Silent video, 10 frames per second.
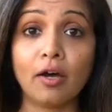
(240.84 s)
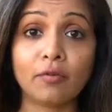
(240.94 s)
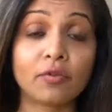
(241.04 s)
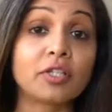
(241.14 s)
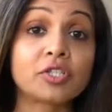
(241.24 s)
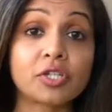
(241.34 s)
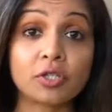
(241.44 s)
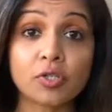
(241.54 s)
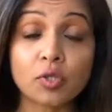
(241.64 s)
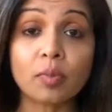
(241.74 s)
fresh
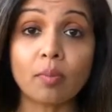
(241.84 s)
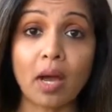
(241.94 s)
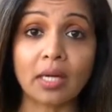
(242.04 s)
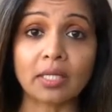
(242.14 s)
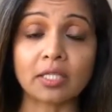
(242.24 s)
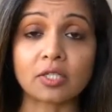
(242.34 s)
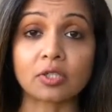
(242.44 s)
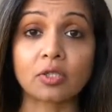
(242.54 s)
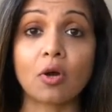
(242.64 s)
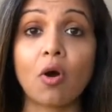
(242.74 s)
supermarket
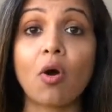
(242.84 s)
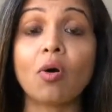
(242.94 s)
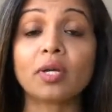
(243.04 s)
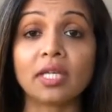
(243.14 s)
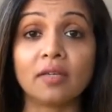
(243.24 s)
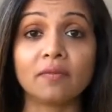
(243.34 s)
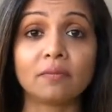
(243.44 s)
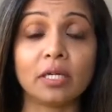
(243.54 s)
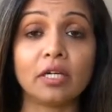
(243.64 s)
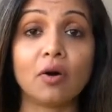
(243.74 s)
or
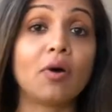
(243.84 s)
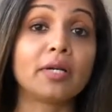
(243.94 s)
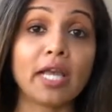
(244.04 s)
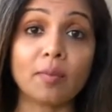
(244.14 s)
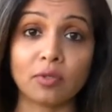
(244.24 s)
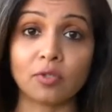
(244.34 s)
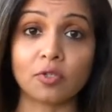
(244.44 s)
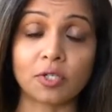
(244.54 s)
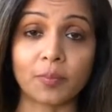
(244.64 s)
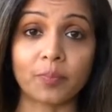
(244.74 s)
neighborhood.